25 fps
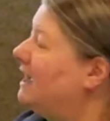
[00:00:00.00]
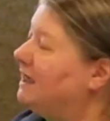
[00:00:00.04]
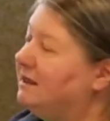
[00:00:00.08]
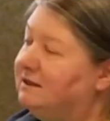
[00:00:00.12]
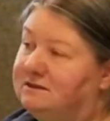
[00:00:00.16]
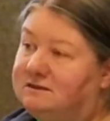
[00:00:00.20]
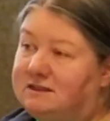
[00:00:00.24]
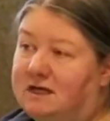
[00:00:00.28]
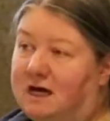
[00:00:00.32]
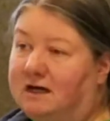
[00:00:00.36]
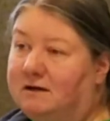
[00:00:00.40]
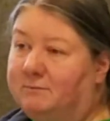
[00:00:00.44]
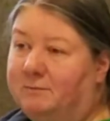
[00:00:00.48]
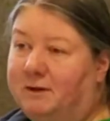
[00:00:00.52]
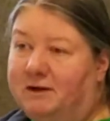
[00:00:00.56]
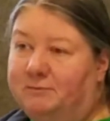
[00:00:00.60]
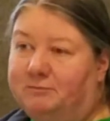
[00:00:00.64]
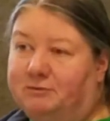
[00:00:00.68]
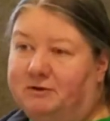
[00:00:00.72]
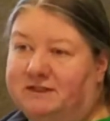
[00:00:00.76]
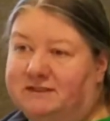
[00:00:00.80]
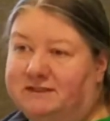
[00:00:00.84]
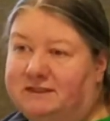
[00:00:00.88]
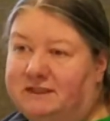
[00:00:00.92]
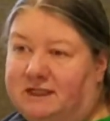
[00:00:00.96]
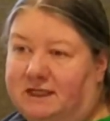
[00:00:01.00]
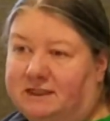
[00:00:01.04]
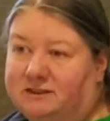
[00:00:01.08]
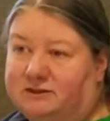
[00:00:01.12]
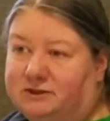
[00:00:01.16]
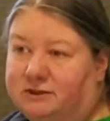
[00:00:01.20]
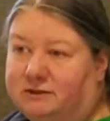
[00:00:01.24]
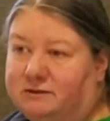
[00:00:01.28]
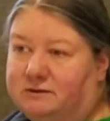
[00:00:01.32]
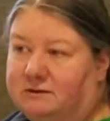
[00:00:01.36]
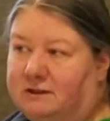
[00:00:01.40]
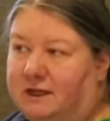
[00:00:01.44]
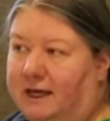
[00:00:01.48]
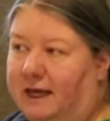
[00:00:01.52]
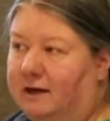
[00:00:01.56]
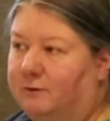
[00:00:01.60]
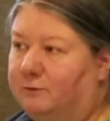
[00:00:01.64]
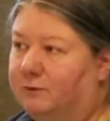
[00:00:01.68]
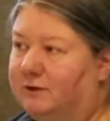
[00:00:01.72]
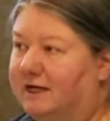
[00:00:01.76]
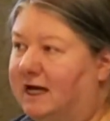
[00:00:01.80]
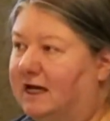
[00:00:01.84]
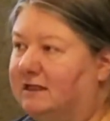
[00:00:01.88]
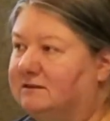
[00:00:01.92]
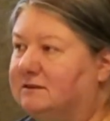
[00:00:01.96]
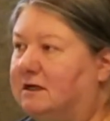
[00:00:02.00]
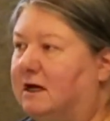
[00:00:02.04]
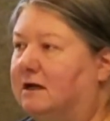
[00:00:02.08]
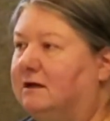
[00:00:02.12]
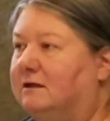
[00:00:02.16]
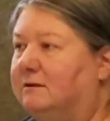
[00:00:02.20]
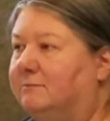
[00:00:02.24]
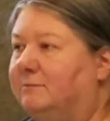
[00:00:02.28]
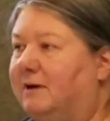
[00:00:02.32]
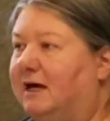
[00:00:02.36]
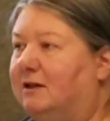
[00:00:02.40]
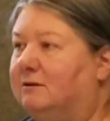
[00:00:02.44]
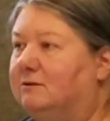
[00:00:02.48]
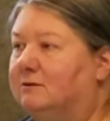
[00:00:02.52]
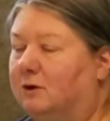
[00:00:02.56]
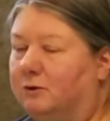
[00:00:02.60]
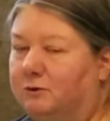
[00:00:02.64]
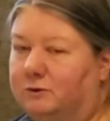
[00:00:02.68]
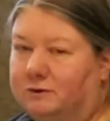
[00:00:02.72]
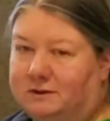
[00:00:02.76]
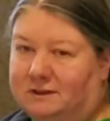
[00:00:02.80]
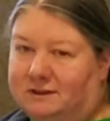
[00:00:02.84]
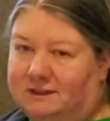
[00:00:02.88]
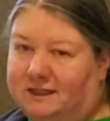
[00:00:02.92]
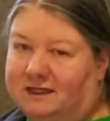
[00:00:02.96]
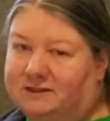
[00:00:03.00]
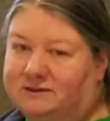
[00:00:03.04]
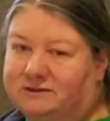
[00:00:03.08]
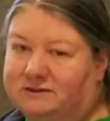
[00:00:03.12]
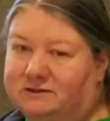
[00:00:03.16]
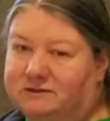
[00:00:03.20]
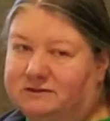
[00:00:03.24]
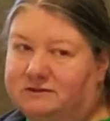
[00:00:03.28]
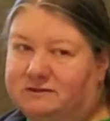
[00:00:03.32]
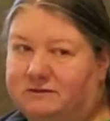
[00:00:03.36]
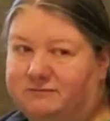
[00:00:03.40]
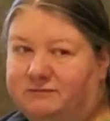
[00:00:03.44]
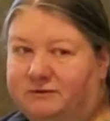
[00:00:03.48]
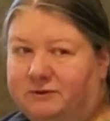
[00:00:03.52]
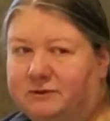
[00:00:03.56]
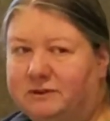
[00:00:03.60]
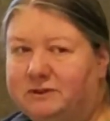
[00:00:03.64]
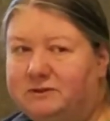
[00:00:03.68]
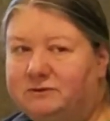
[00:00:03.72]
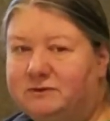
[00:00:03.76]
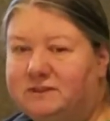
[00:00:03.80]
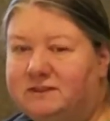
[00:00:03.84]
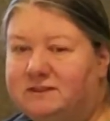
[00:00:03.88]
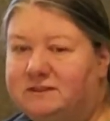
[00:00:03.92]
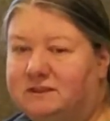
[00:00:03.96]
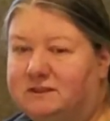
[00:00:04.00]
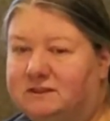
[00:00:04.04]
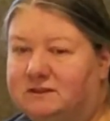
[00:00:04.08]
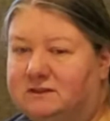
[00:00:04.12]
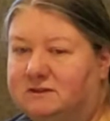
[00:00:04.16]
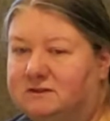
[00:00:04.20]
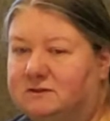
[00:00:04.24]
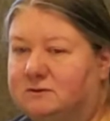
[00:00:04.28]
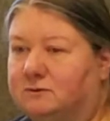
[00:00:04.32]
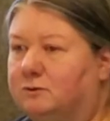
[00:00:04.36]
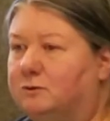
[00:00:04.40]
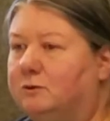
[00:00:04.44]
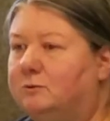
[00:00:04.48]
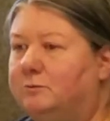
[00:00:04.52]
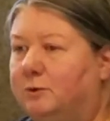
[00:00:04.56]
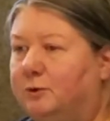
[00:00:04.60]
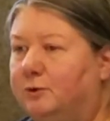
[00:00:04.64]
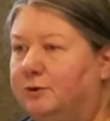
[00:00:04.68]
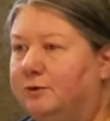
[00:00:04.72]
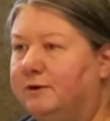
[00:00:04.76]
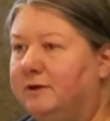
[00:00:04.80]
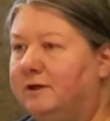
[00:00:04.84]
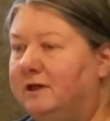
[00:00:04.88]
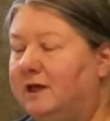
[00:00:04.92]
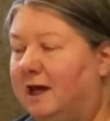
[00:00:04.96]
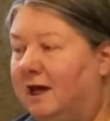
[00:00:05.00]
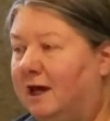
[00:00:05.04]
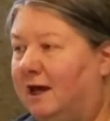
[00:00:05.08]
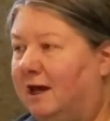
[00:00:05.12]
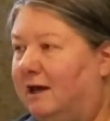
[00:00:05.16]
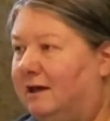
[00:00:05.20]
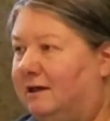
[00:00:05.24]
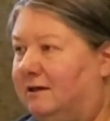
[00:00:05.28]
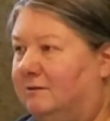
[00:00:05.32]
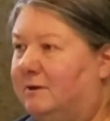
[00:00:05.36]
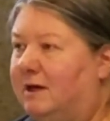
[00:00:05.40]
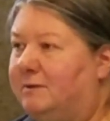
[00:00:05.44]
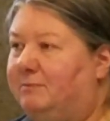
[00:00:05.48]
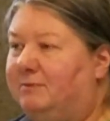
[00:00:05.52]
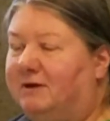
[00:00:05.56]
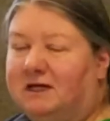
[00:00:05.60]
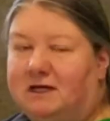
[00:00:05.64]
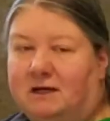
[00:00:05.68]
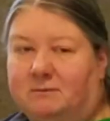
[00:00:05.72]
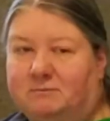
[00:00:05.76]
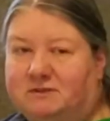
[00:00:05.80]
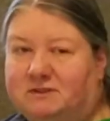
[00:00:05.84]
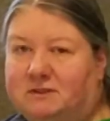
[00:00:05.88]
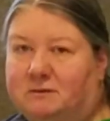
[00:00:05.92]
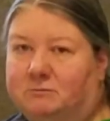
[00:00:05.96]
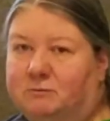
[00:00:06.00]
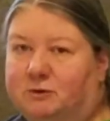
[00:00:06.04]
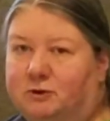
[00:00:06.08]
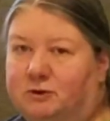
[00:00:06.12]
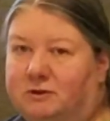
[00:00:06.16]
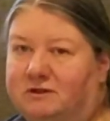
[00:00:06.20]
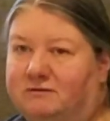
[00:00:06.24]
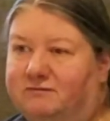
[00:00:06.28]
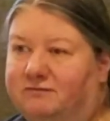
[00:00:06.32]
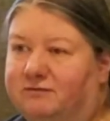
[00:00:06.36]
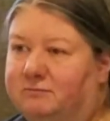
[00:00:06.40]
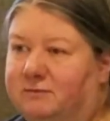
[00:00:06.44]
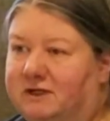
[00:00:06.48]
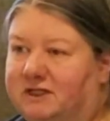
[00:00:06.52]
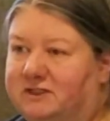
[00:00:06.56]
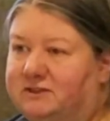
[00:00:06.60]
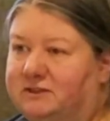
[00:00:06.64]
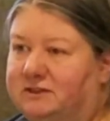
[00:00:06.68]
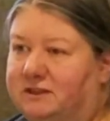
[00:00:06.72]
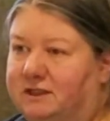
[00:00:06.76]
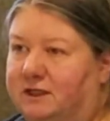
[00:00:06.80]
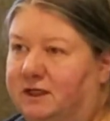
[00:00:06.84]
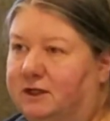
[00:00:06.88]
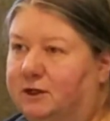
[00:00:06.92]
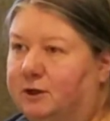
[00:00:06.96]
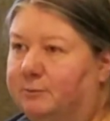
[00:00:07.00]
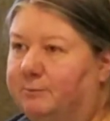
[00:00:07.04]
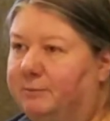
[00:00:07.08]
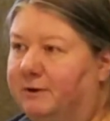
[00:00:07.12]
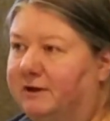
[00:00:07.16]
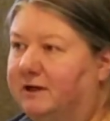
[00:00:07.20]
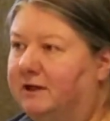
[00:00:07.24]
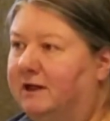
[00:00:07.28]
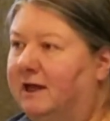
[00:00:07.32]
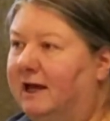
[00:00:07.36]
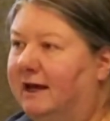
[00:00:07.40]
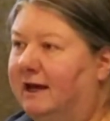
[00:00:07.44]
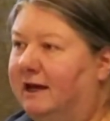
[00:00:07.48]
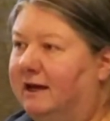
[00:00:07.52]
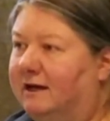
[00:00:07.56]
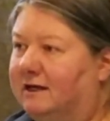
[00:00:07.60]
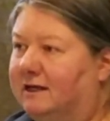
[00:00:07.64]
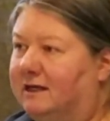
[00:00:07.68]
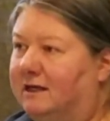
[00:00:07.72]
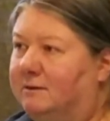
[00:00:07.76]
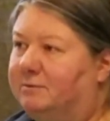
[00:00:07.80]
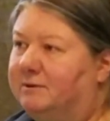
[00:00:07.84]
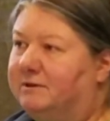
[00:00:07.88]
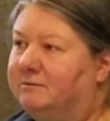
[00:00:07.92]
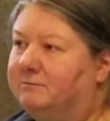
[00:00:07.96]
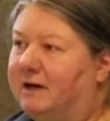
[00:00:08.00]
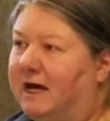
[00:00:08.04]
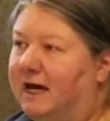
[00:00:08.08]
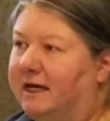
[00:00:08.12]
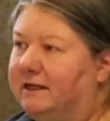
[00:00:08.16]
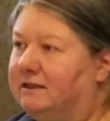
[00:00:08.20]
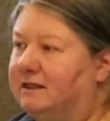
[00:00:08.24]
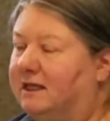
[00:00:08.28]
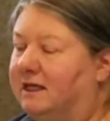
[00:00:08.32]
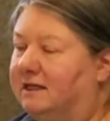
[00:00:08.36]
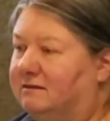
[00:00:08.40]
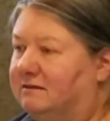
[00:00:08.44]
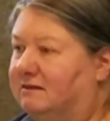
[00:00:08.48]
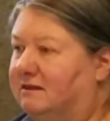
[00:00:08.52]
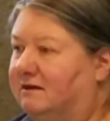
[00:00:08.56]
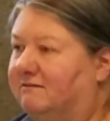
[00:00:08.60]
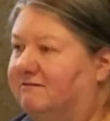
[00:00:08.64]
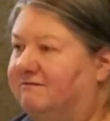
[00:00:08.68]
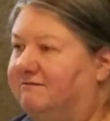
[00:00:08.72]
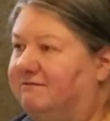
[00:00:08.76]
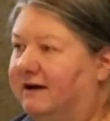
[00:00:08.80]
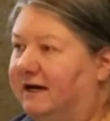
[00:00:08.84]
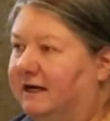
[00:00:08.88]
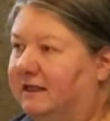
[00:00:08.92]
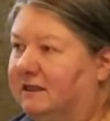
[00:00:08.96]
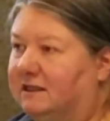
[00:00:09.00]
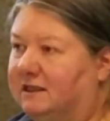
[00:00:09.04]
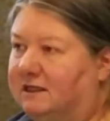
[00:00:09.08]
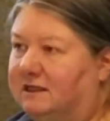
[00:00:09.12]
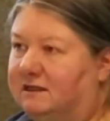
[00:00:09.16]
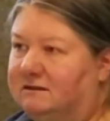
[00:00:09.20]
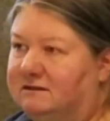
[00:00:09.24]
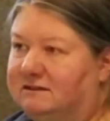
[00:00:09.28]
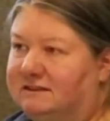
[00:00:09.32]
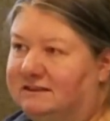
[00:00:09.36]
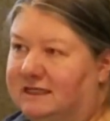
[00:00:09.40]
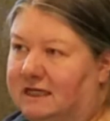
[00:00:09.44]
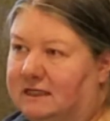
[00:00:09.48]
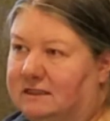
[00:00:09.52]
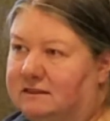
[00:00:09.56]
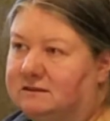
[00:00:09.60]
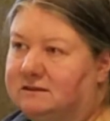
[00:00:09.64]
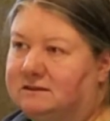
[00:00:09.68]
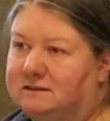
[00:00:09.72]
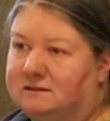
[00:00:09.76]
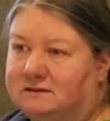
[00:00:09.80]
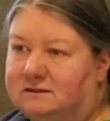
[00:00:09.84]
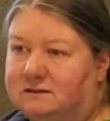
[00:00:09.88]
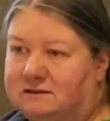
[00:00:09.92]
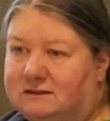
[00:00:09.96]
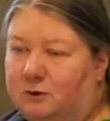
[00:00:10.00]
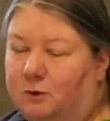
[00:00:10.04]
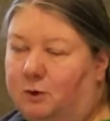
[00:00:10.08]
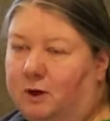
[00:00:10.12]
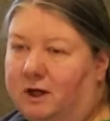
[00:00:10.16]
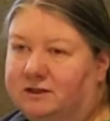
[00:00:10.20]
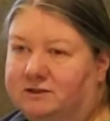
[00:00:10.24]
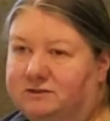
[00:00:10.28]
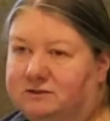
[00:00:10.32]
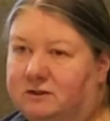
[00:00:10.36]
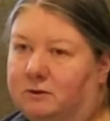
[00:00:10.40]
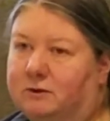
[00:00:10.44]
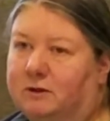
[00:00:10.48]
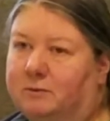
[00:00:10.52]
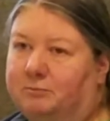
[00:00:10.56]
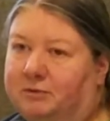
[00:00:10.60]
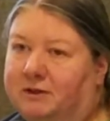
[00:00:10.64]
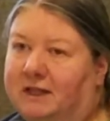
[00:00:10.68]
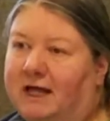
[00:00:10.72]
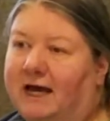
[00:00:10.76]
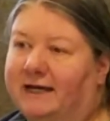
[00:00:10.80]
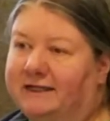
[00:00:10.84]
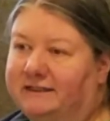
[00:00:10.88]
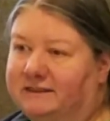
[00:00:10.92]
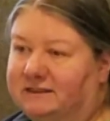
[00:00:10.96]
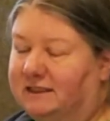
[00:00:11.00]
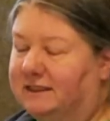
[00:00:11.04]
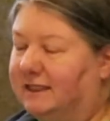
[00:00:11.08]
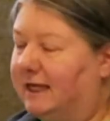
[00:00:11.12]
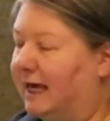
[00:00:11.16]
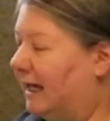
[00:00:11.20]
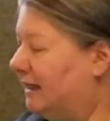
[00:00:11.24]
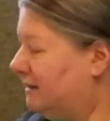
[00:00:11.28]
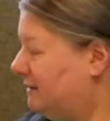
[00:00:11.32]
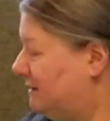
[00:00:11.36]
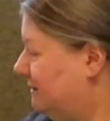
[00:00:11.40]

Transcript: going to talk about presidential, and we're not talking about local elections. So if you're interested in school board, you might pick up some good information here, but keep in mind that the filing dates and so on don't apply to that.